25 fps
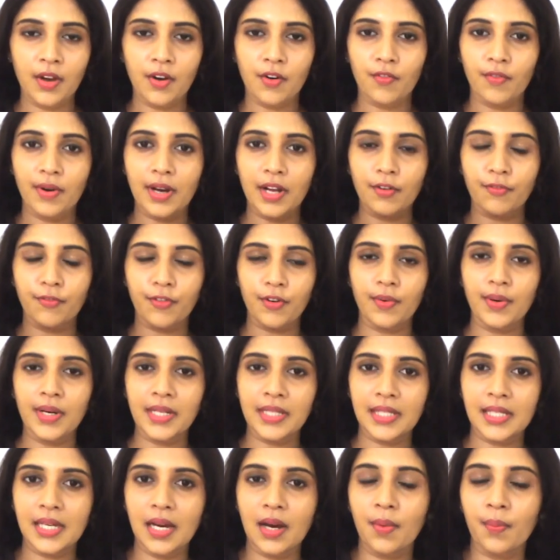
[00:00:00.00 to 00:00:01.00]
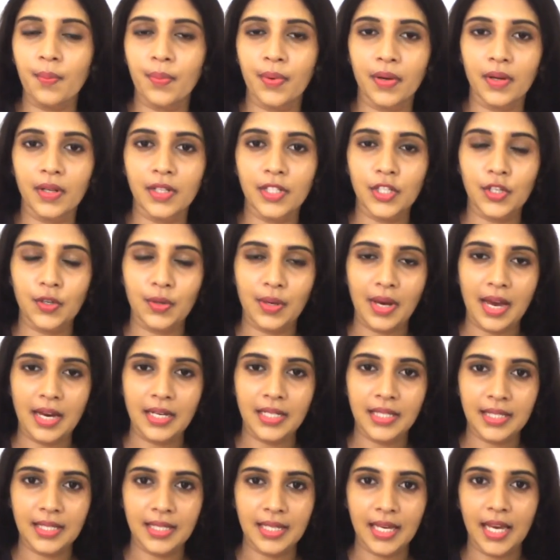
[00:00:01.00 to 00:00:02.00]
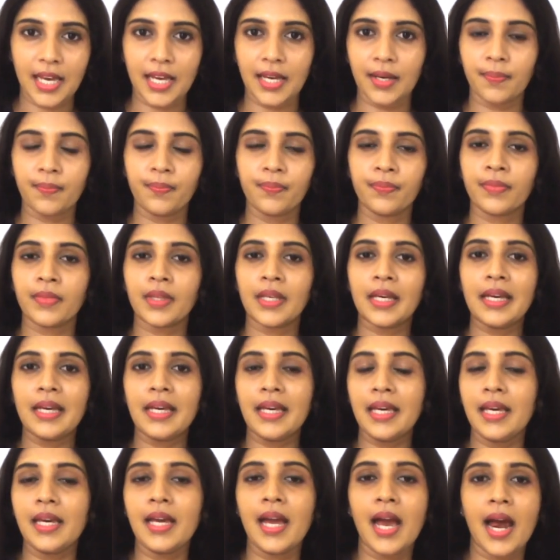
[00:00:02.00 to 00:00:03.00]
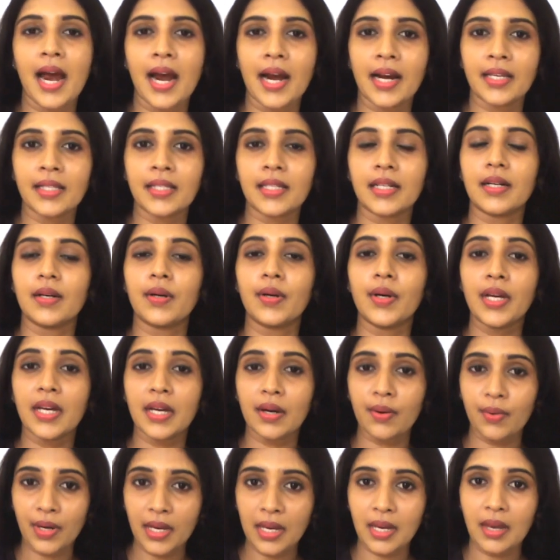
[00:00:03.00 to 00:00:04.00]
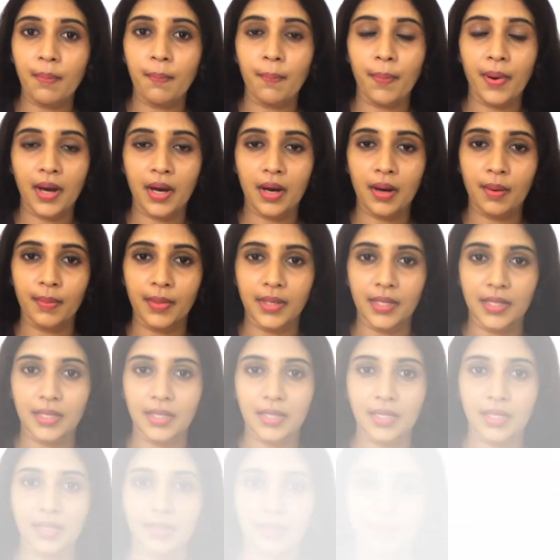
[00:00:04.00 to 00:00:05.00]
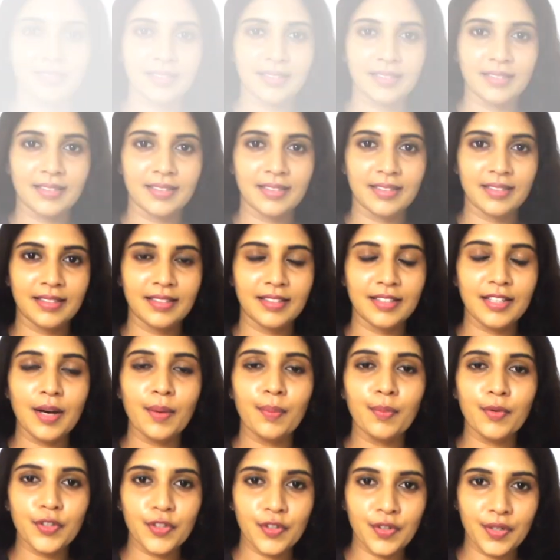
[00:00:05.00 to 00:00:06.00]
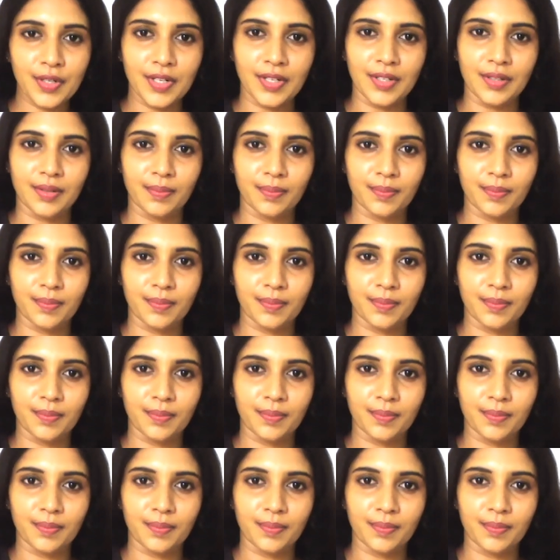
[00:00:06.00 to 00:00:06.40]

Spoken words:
Well, for examples, you can say, he has a hearing impairment. Number 3,